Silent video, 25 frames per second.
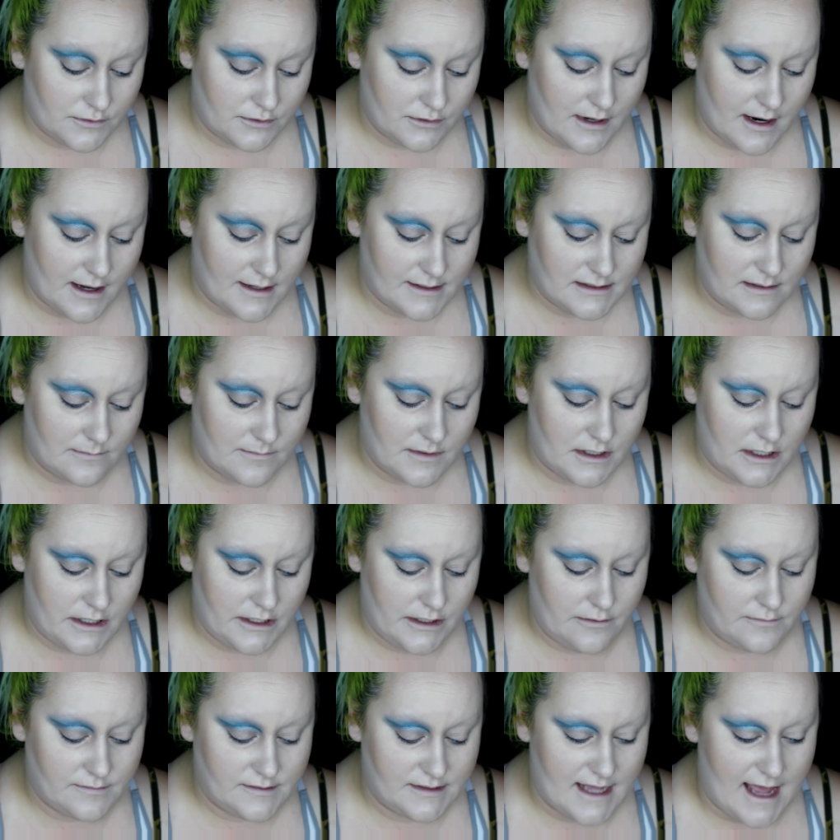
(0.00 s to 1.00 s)
Dress. I'm going to
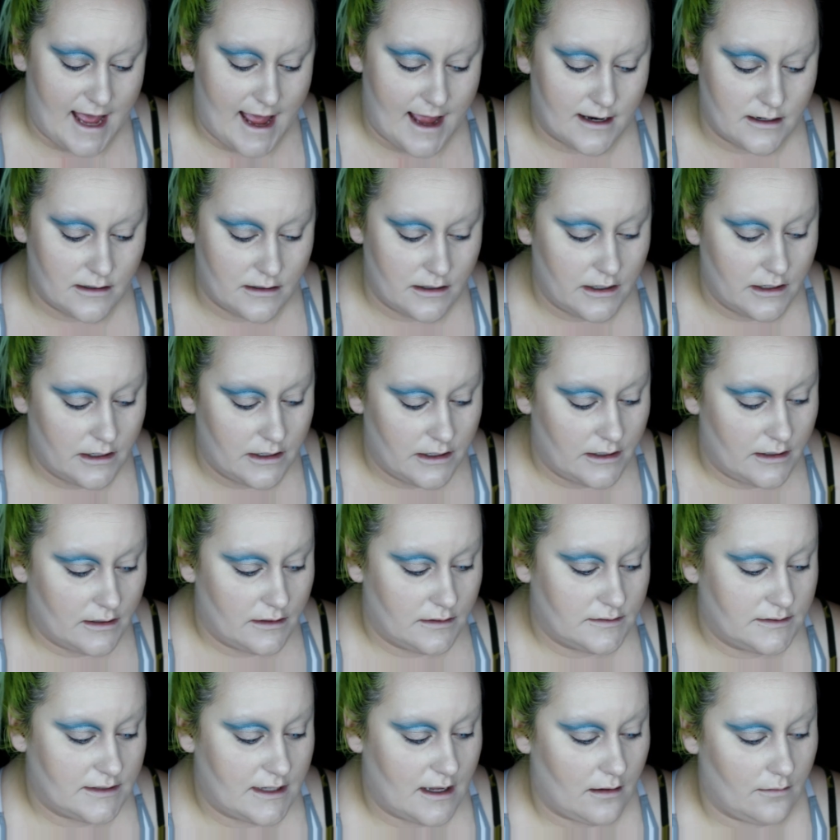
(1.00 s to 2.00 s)
use that
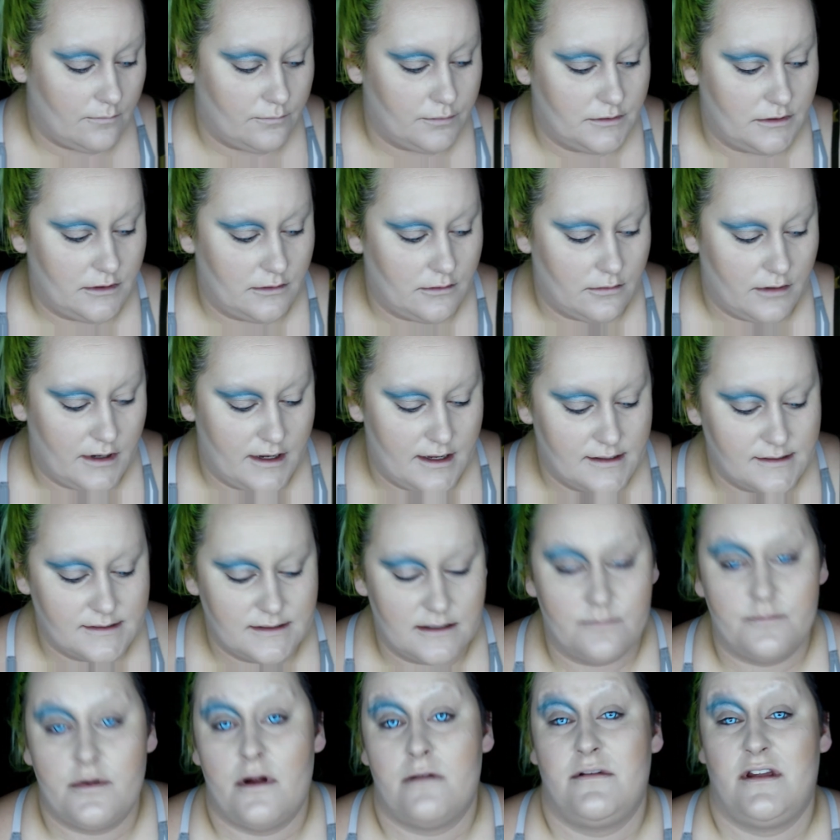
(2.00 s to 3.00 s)
to help with the crease.
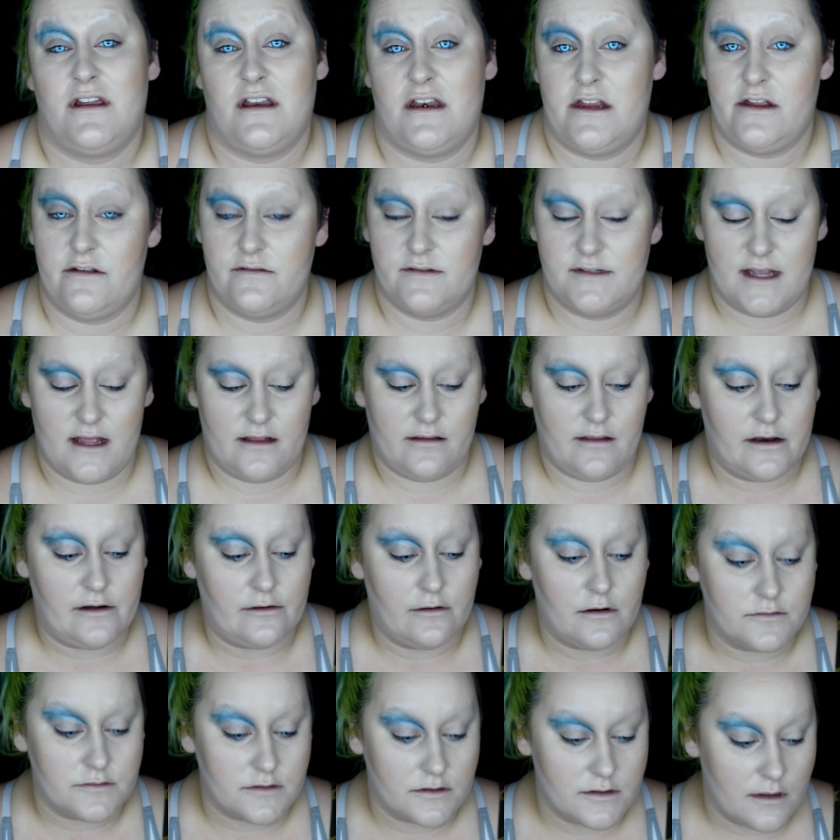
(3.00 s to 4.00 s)
I'm probably going to use that later
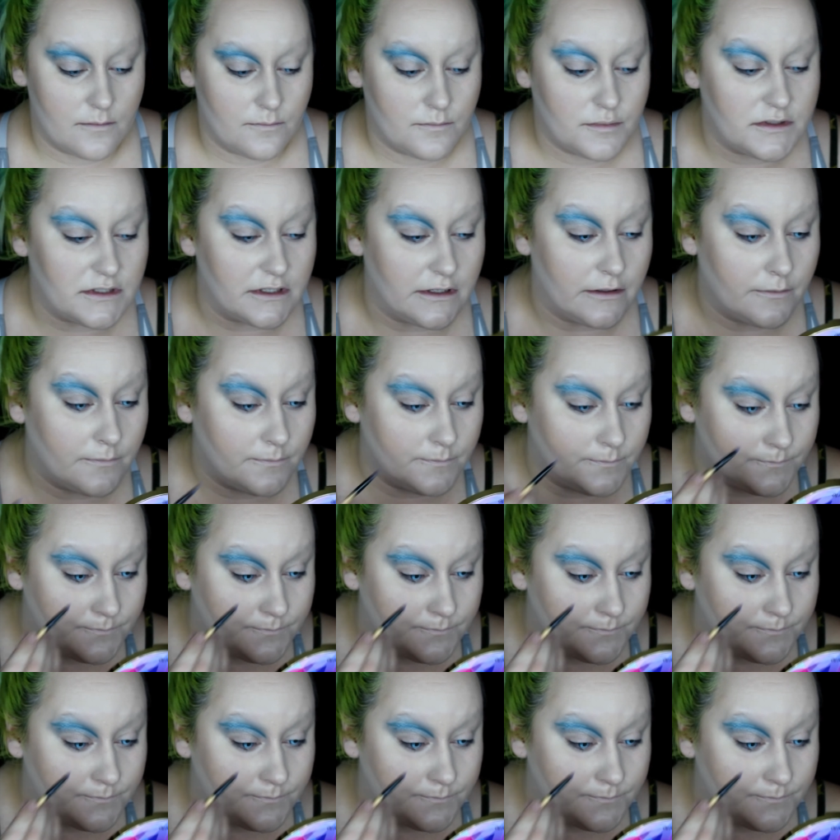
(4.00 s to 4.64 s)
on the lip too.